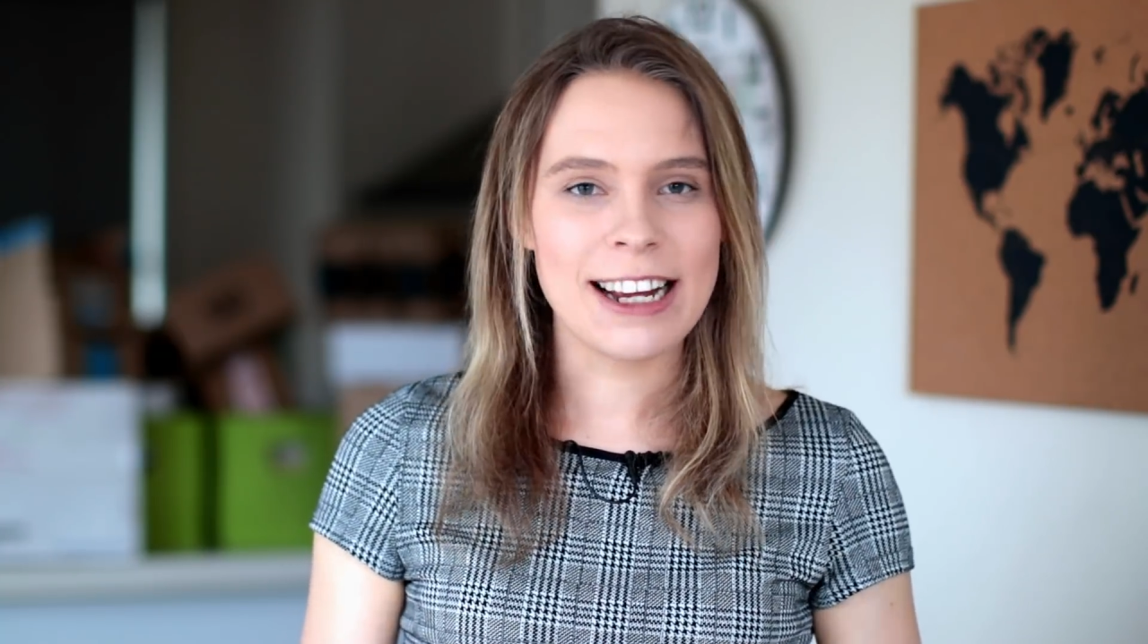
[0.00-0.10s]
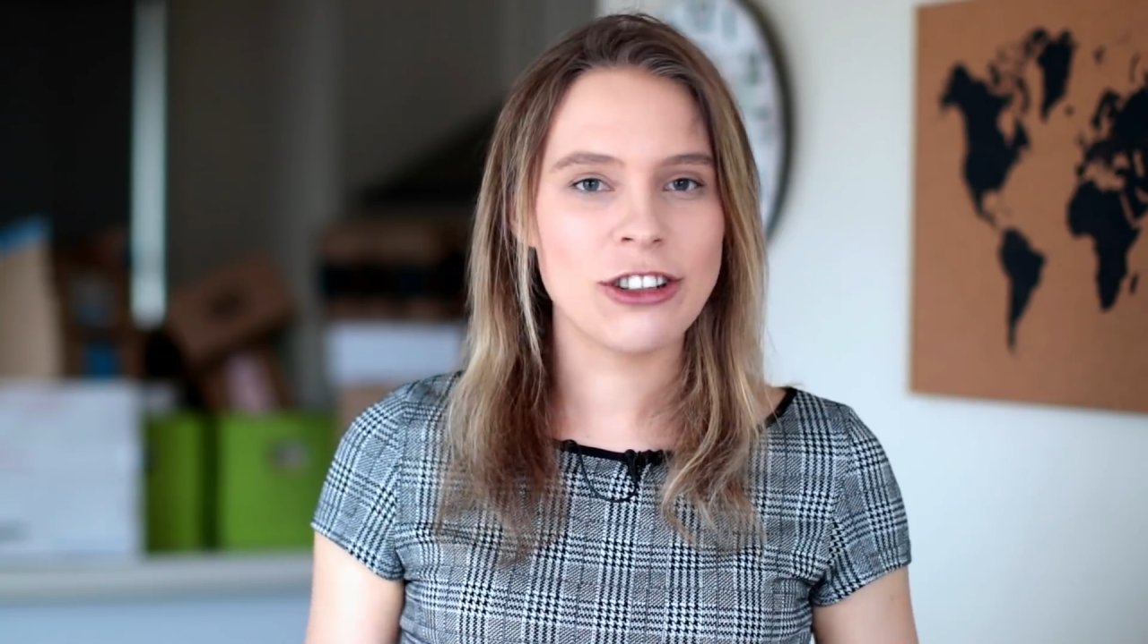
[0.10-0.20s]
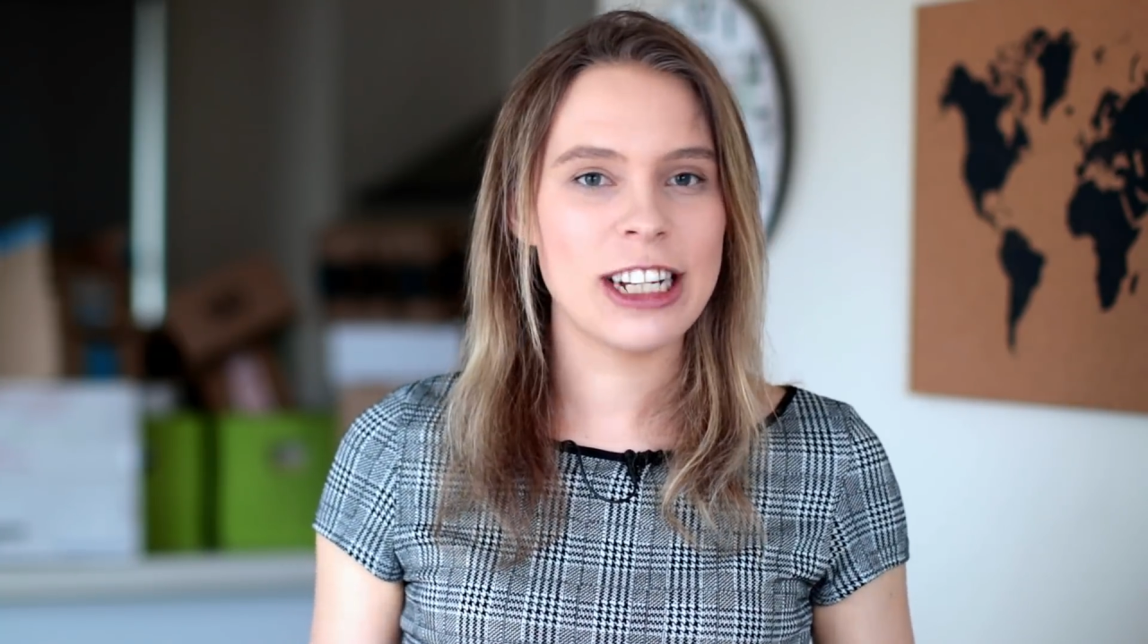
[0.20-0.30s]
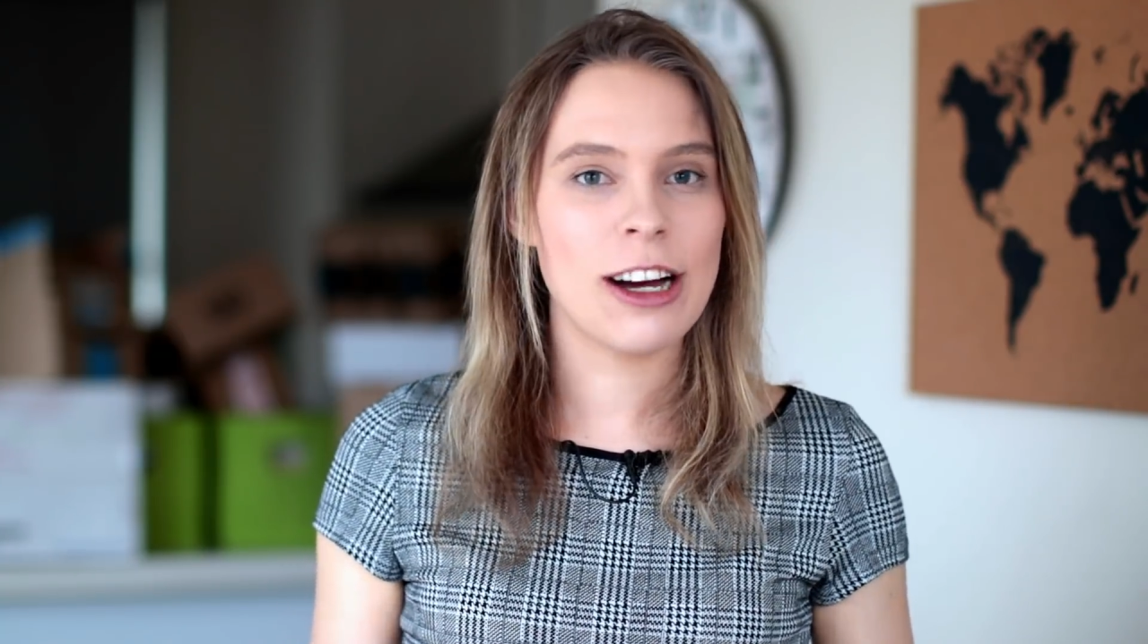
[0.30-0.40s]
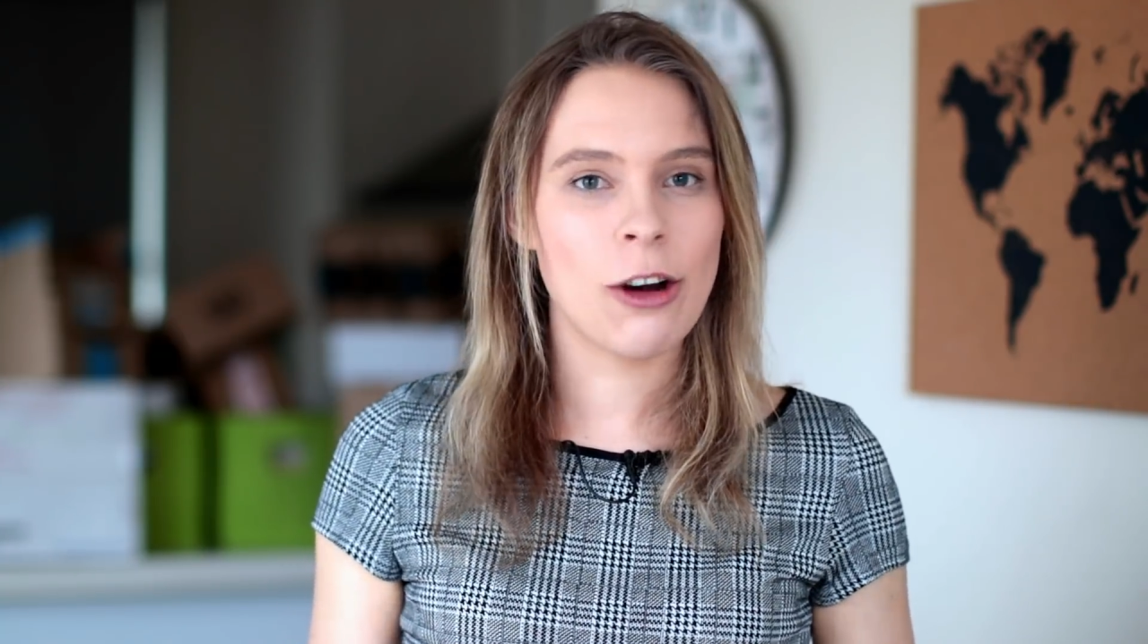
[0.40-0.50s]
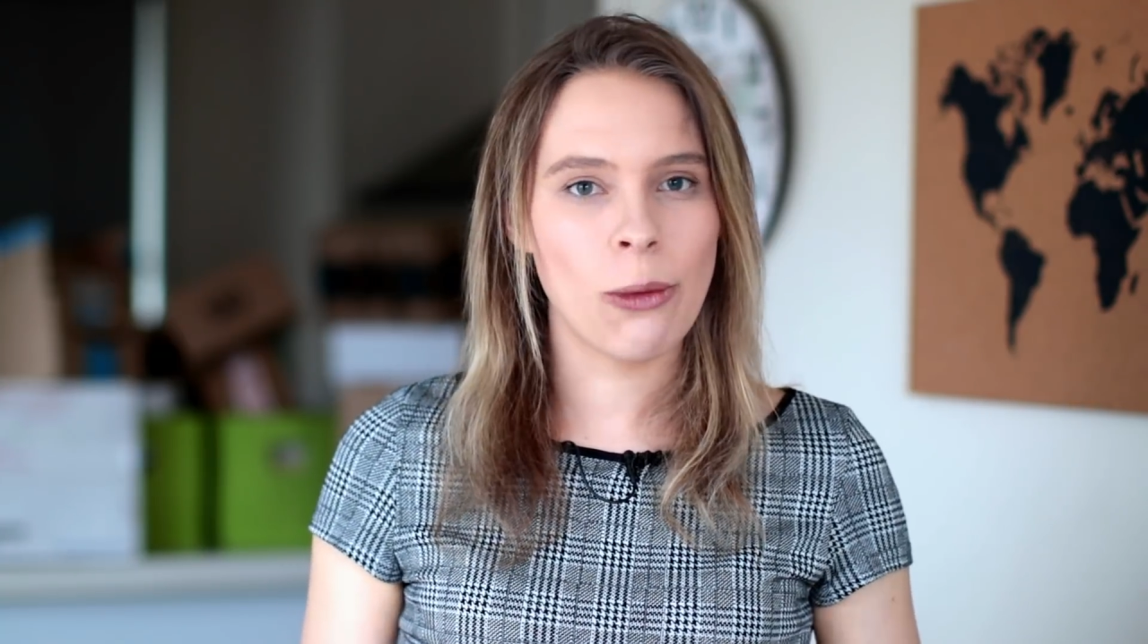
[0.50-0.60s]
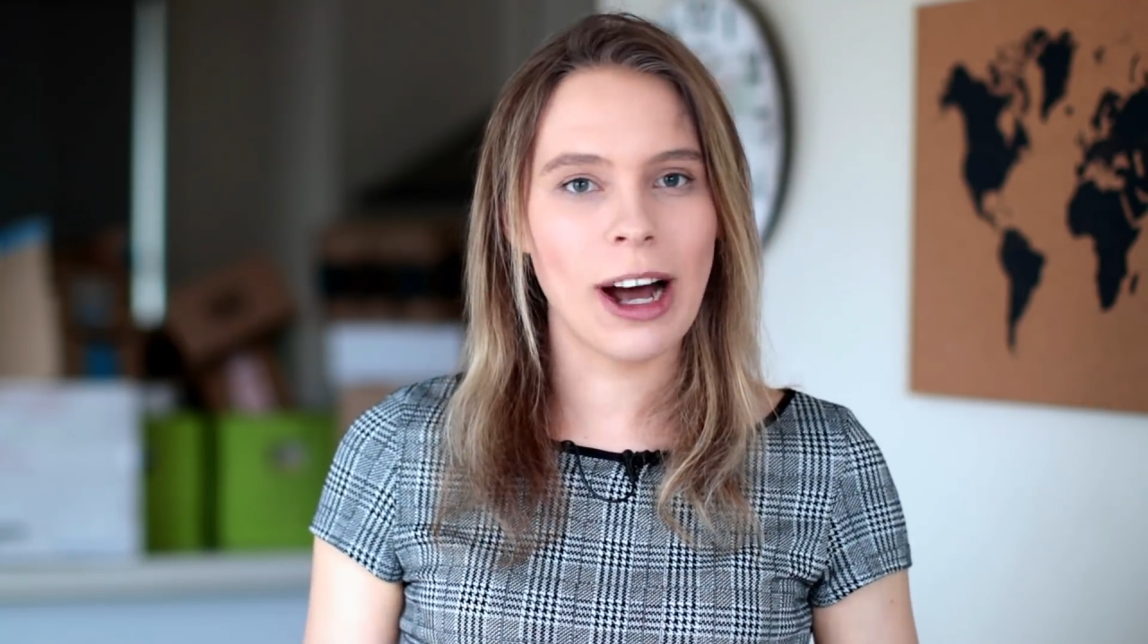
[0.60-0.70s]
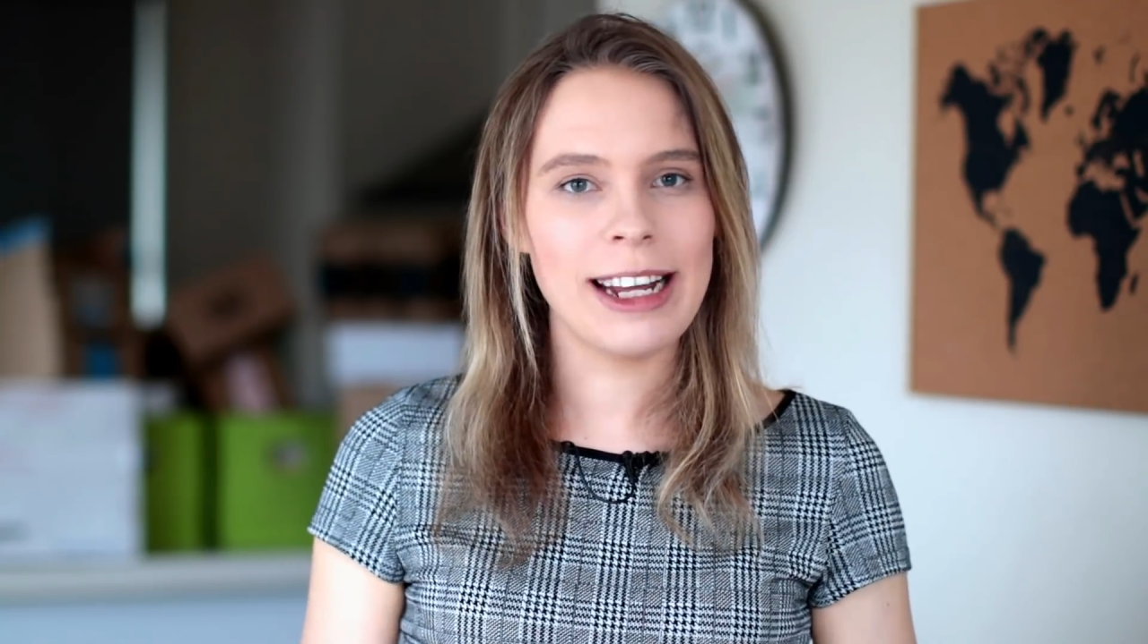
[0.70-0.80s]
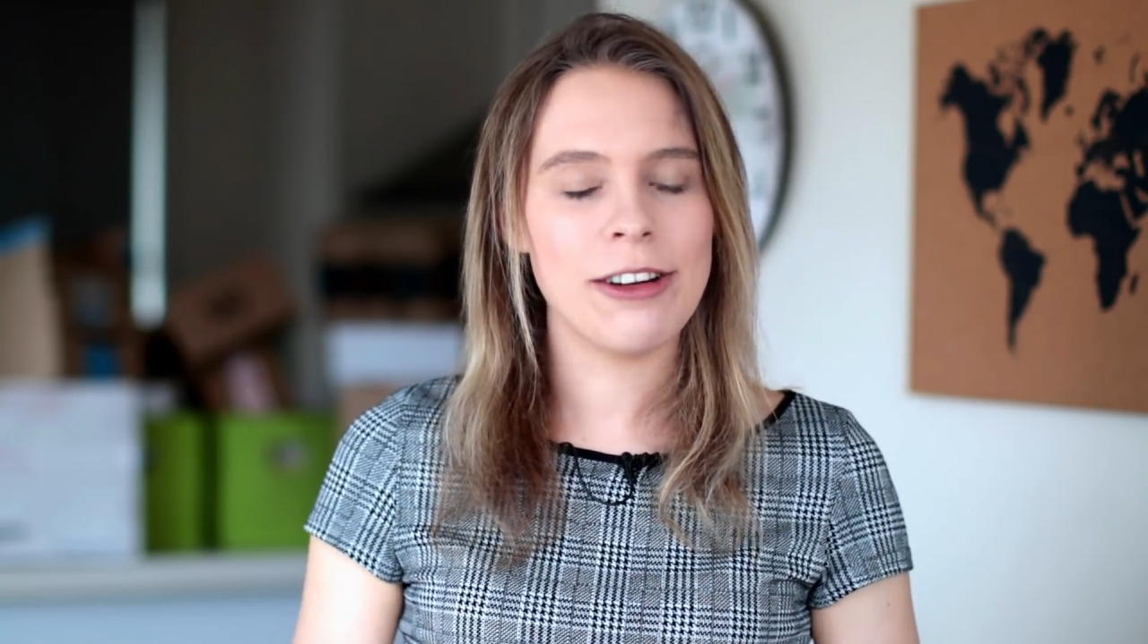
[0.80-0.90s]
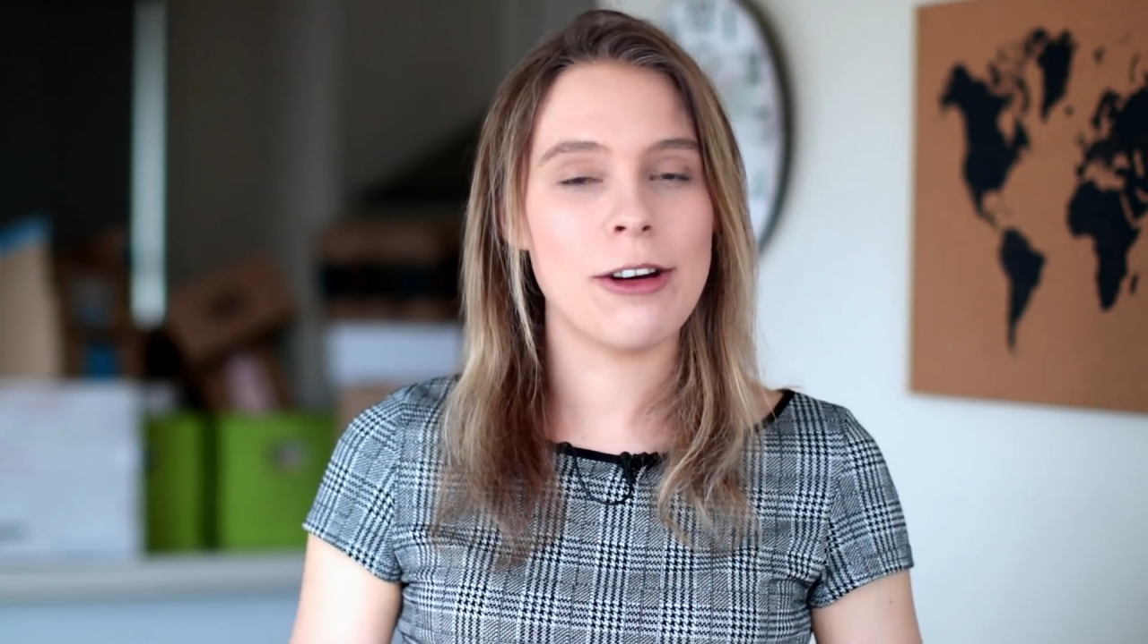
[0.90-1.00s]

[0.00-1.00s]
actually acquired